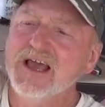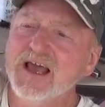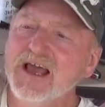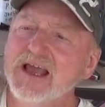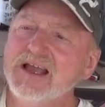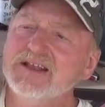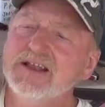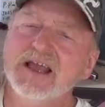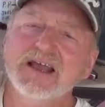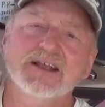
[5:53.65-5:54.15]

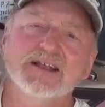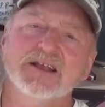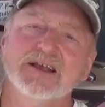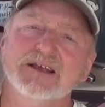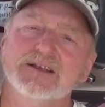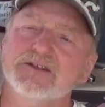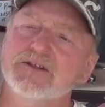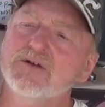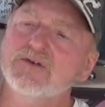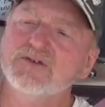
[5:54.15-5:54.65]
and, and,
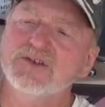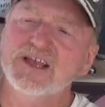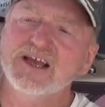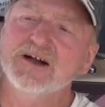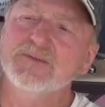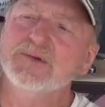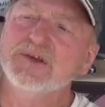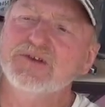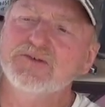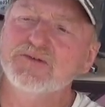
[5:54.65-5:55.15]
and don't tell
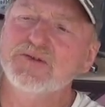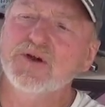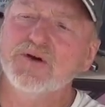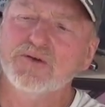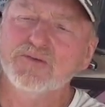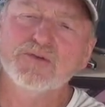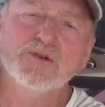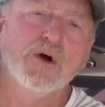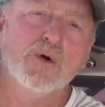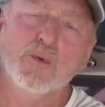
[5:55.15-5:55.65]
me you
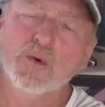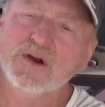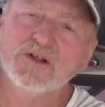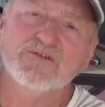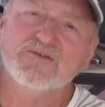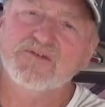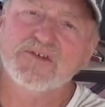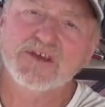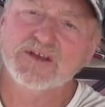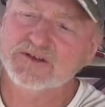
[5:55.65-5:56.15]
don't know what it
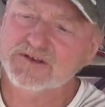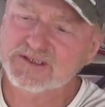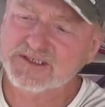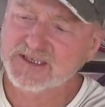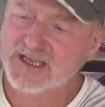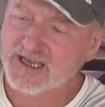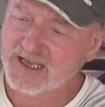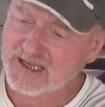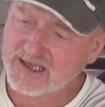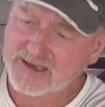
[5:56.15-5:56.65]
feels
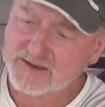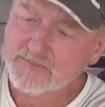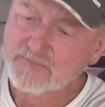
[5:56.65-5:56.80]
like.